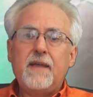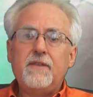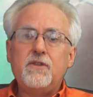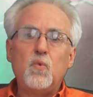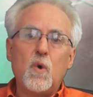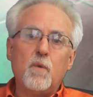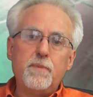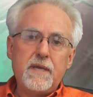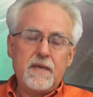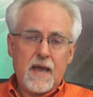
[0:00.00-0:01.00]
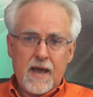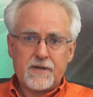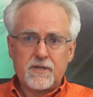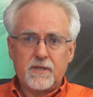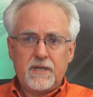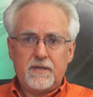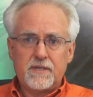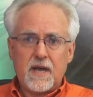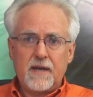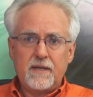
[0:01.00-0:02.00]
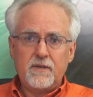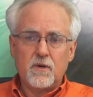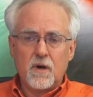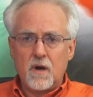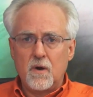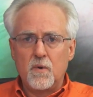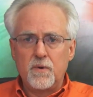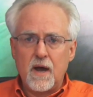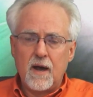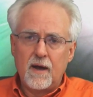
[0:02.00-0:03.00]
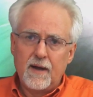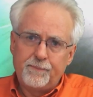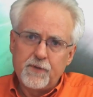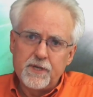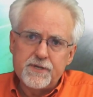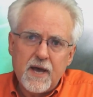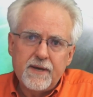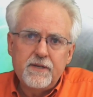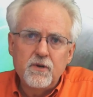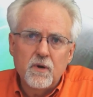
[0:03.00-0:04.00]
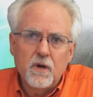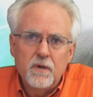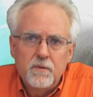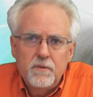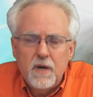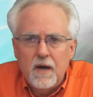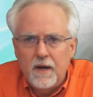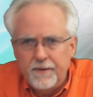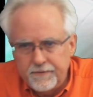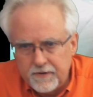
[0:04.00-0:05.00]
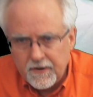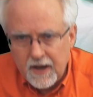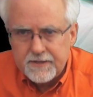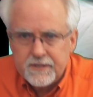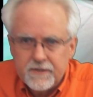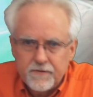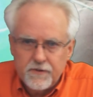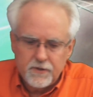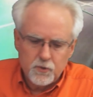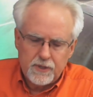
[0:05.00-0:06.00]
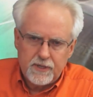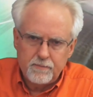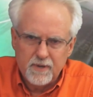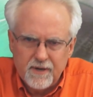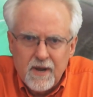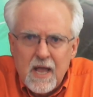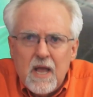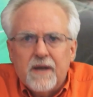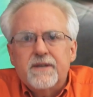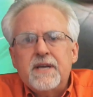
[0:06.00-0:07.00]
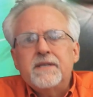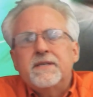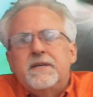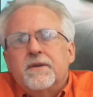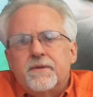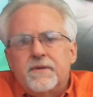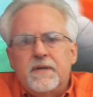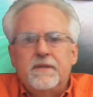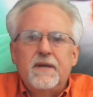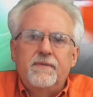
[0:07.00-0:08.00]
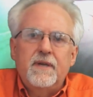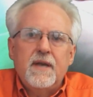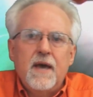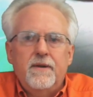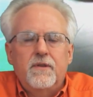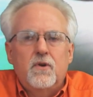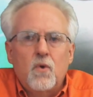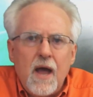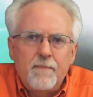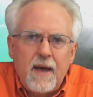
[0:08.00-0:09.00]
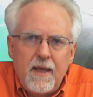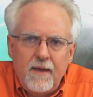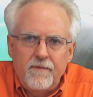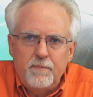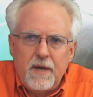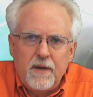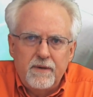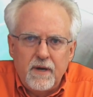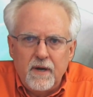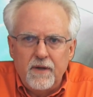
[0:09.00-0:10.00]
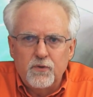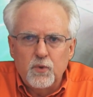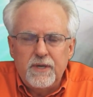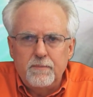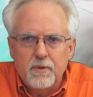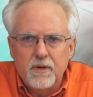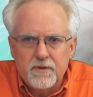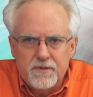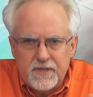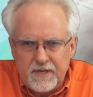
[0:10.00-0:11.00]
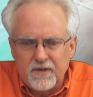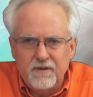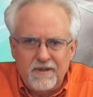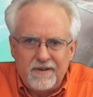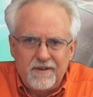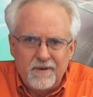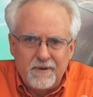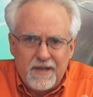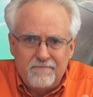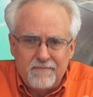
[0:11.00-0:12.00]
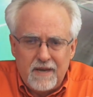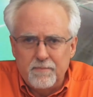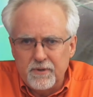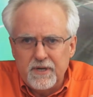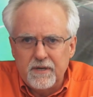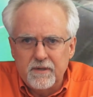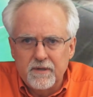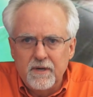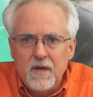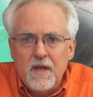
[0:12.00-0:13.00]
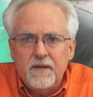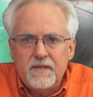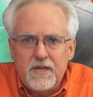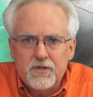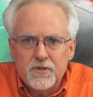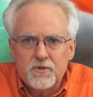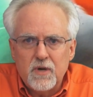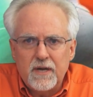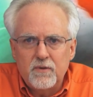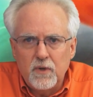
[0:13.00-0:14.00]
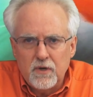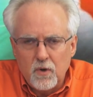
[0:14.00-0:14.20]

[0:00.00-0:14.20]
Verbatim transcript: and you will be actually designing your own um, designing your own uh, devices for the 3D printer. Because that's the other thing that, that kind of the gripe I have about uh, 3D printers and in, you know, in, in particular, teachers trying to